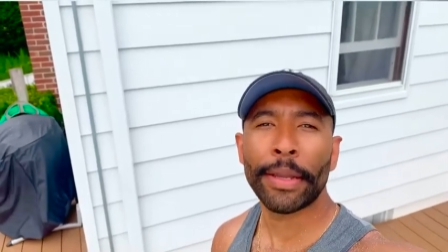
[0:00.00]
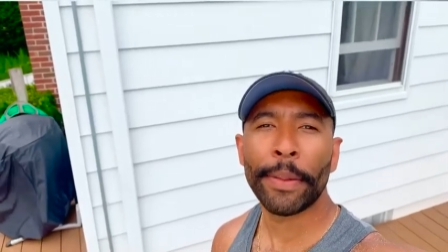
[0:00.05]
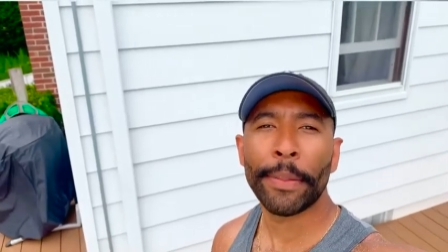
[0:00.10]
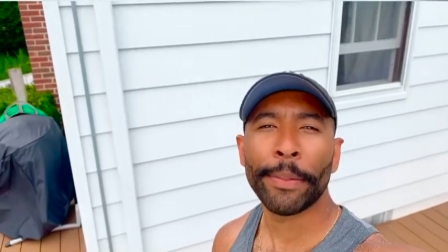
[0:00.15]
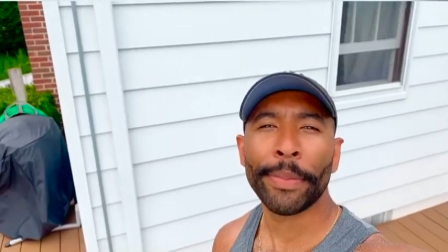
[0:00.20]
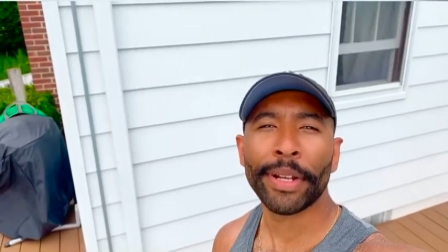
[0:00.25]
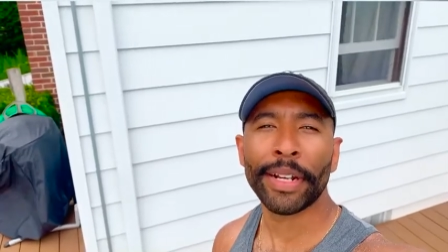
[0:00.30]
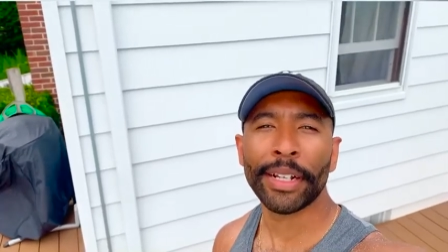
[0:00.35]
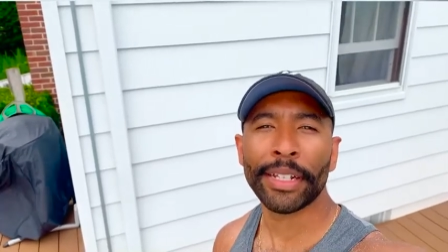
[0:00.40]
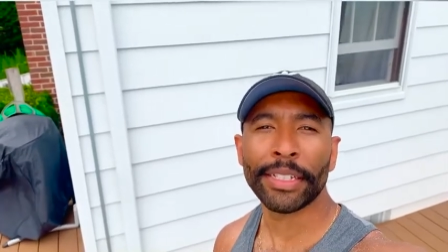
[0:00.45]

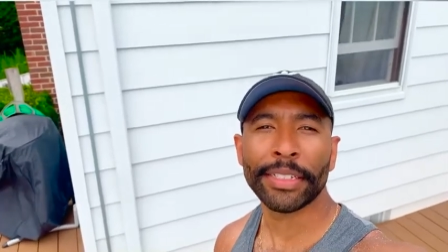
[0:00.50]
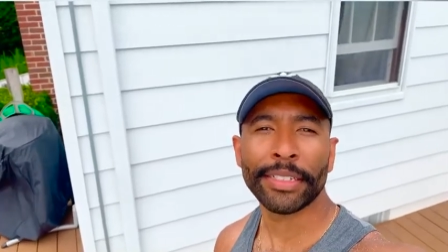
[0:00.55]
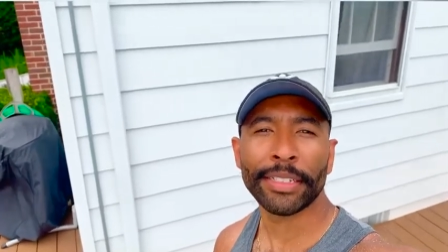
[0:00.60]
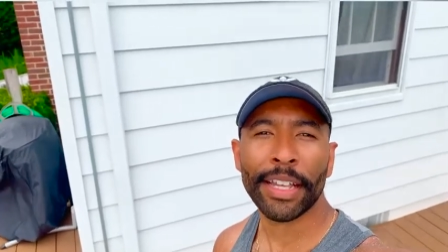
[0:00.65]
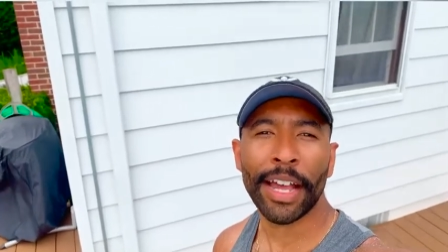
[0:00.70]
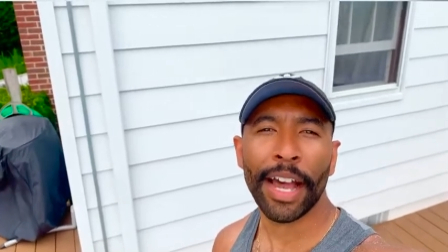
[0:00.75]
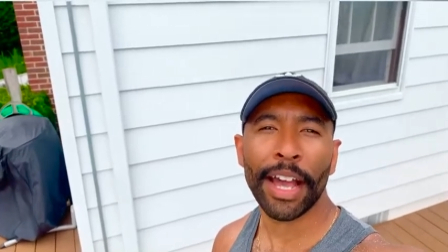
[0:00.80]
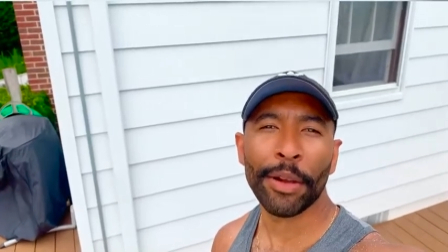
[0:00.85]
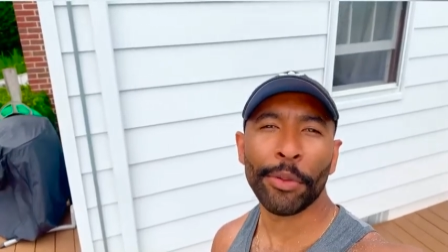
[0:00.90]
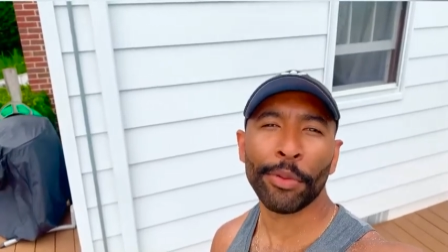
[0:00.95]
but at least
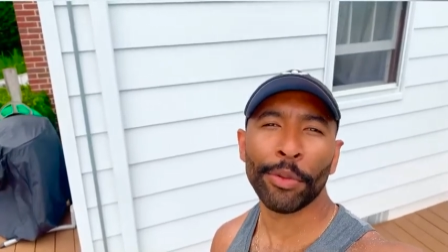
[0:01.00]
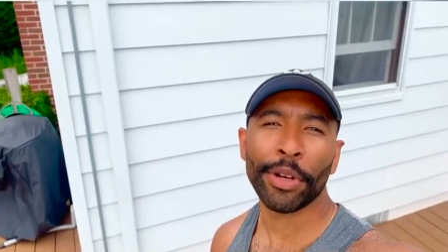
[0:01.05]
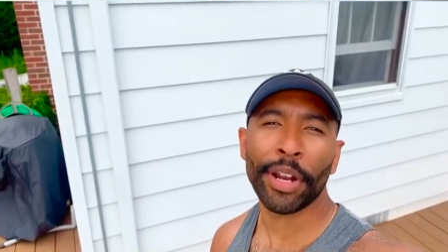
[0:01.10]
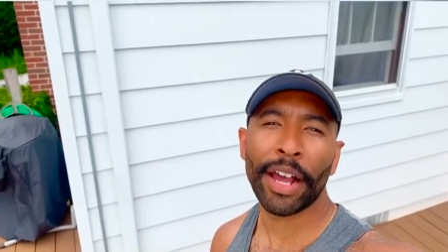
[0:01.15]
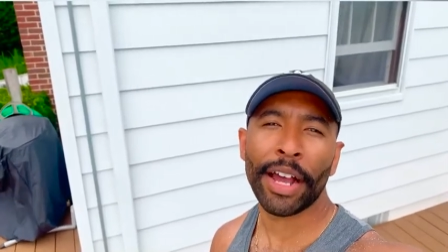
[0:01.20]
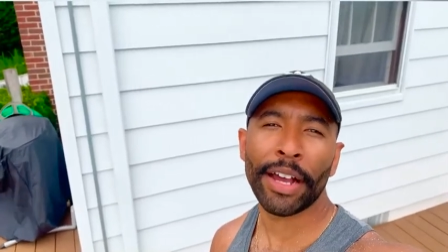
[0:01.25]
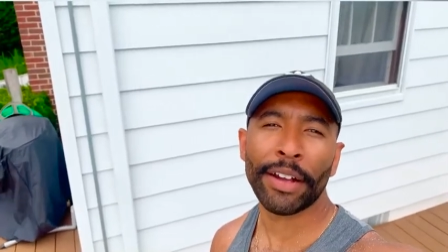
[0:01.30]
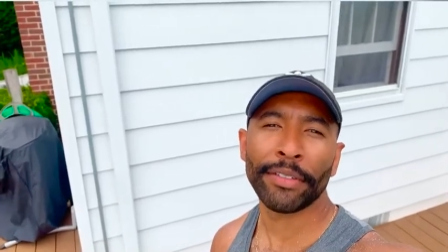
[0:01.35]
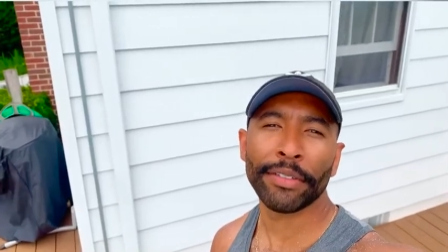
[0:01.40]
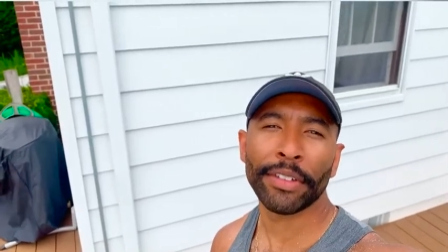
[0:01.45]
I would
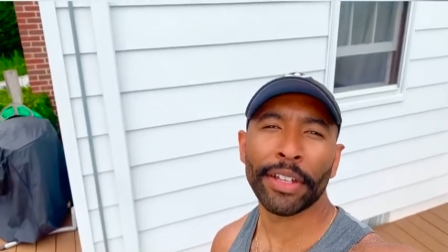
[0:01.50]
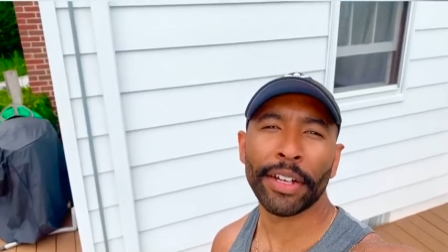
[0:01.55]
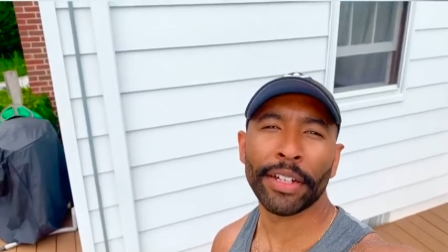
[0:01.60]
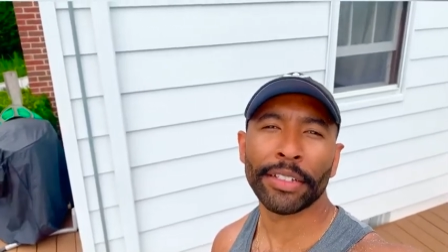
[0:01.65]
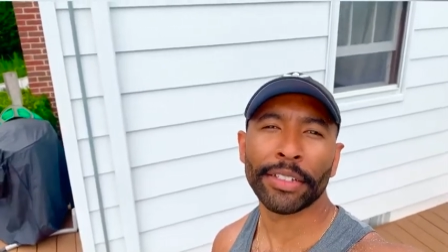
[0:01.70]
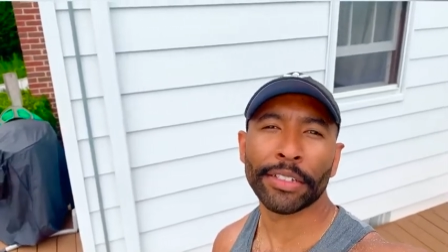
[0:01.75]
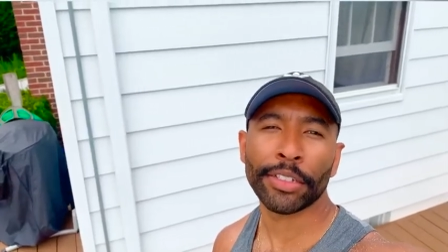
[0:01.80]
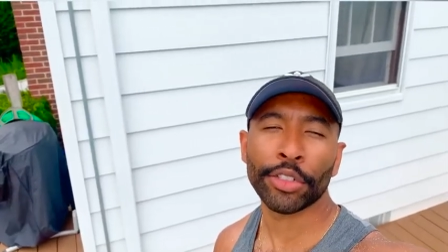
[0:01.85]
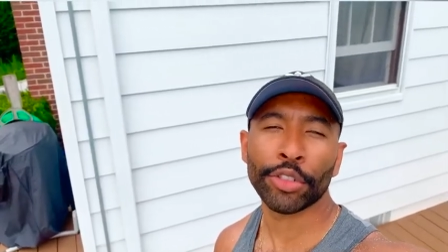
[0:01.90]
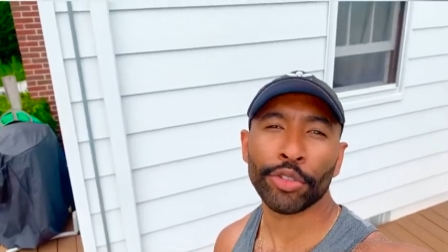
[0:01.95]
have done
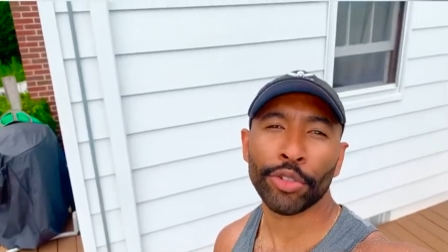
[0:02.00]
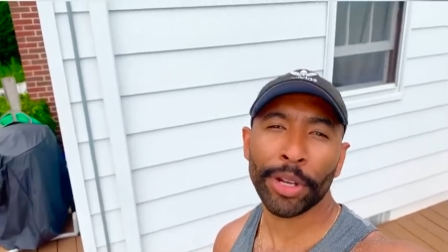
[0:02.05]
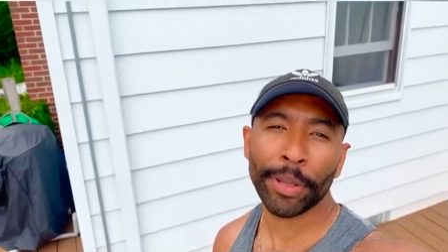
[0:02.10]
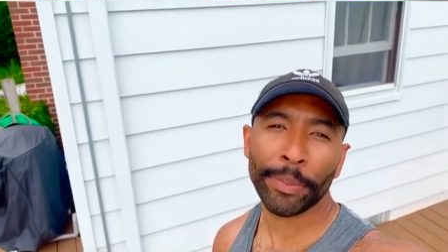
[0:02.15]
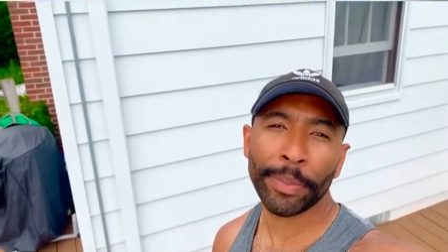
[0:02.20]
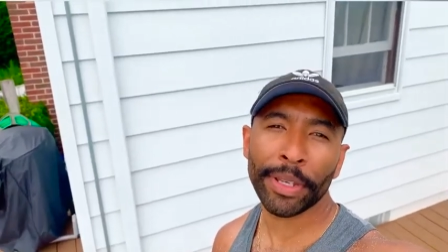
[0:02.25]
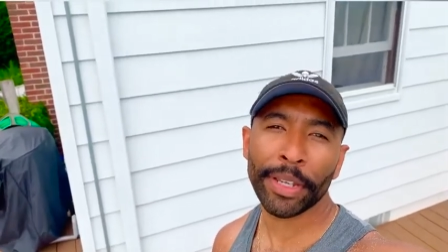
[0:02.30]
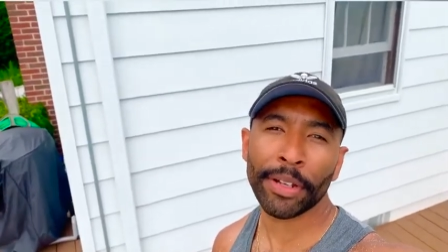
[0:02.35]
the scraping